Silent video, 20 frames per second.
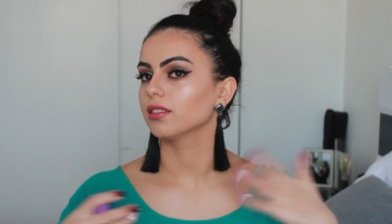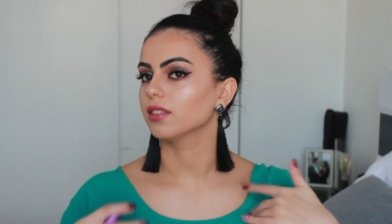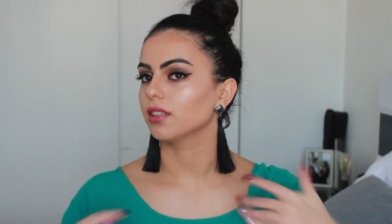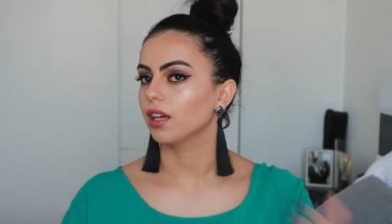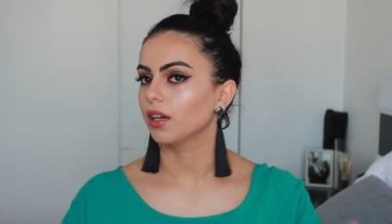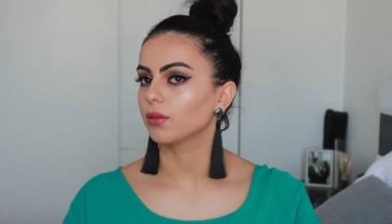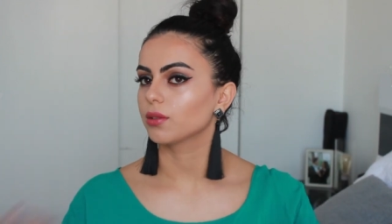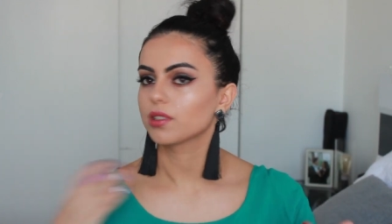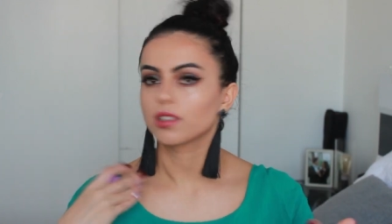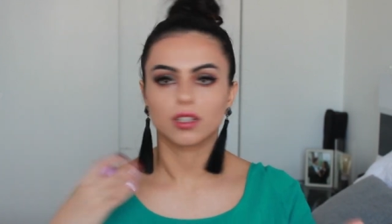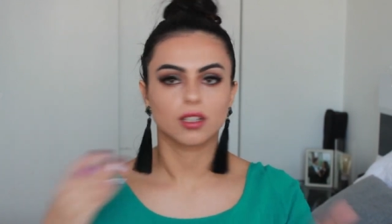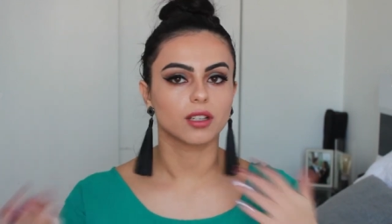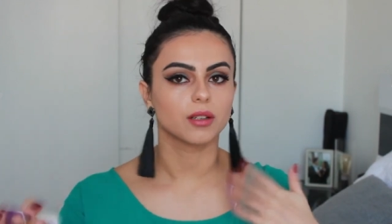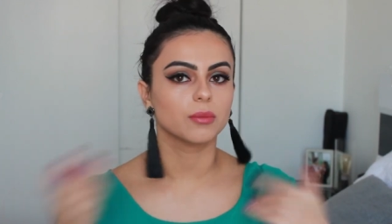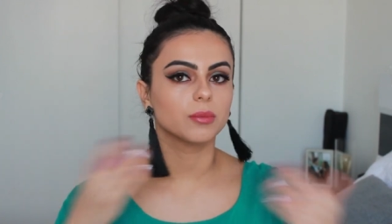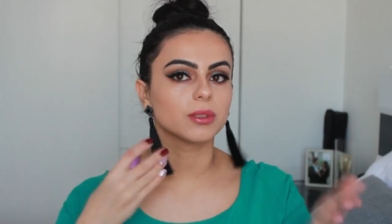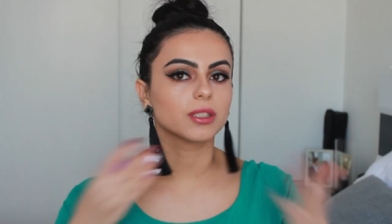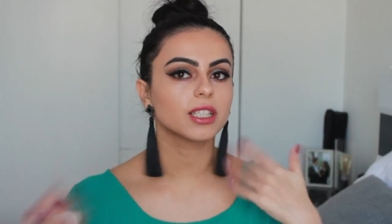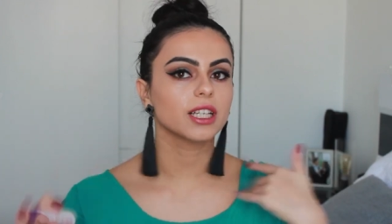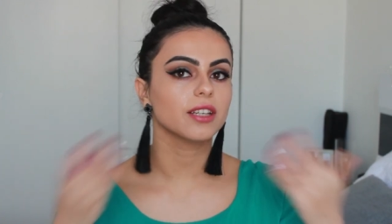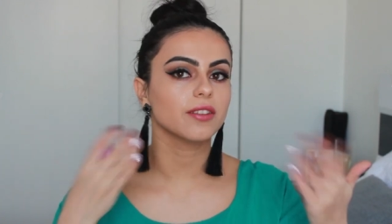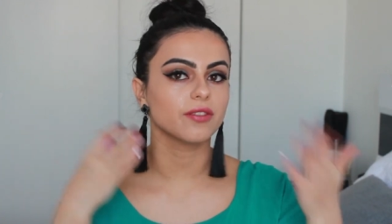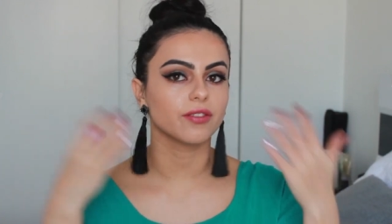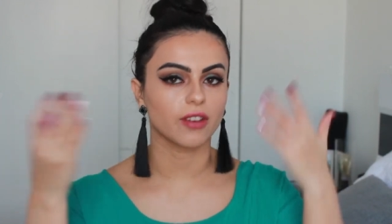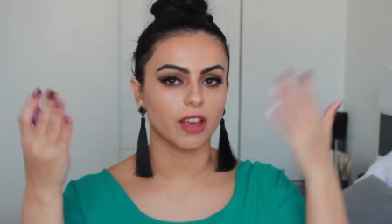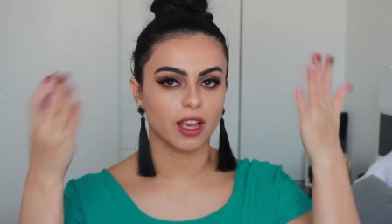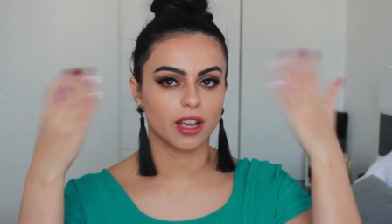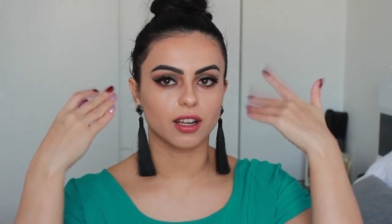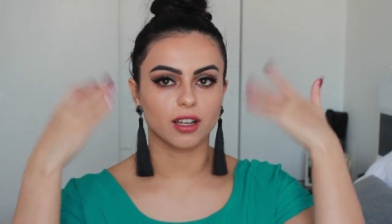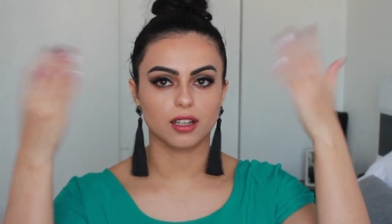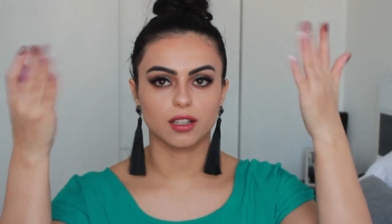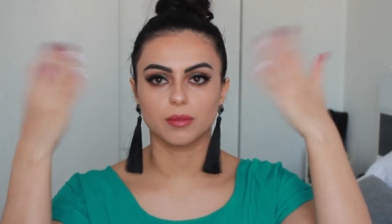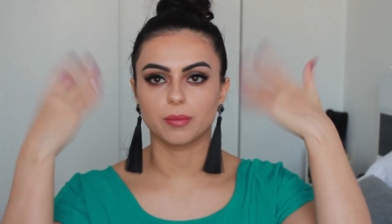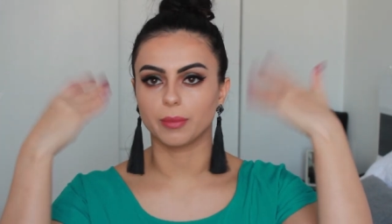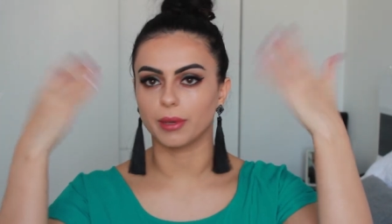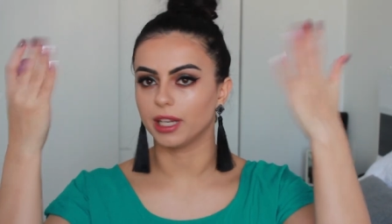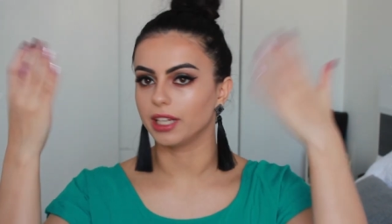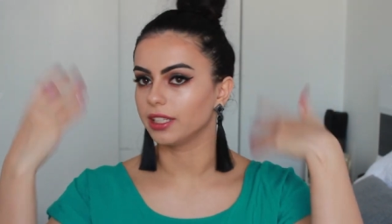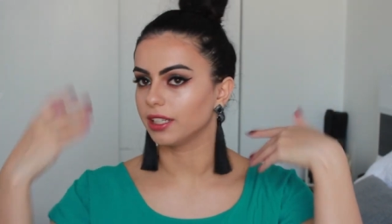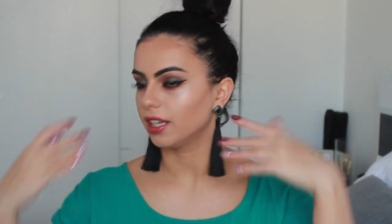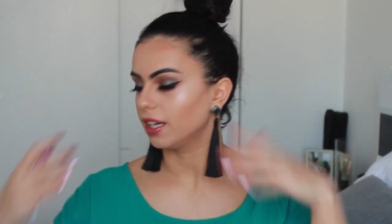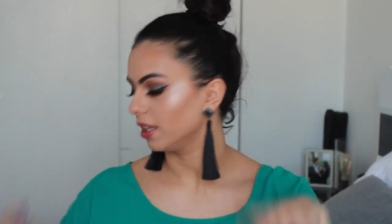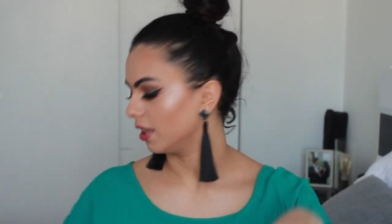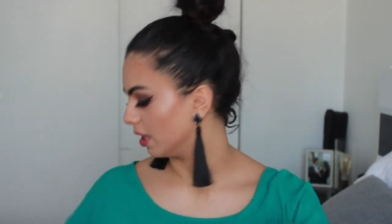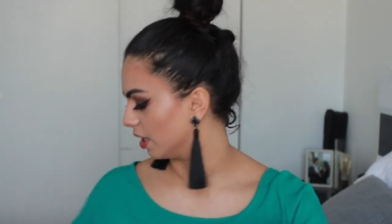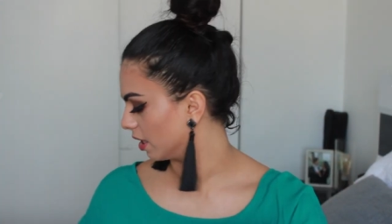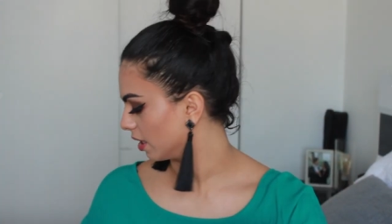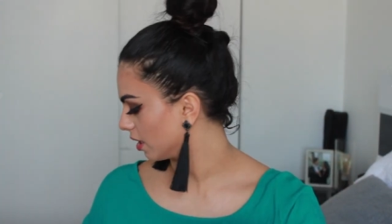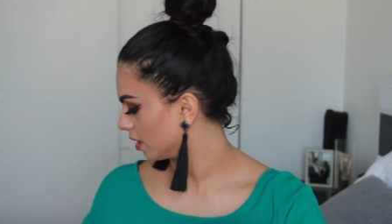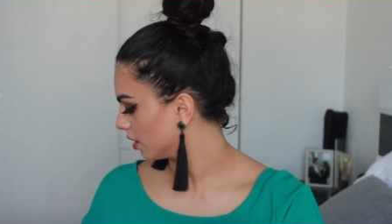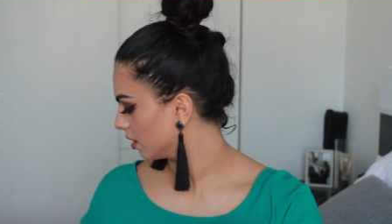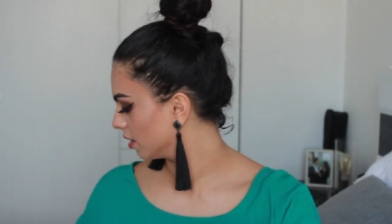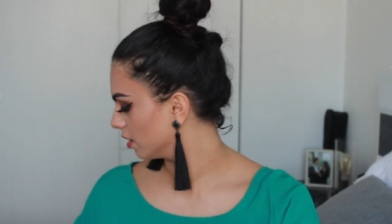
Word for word: That was a complete fail, but I think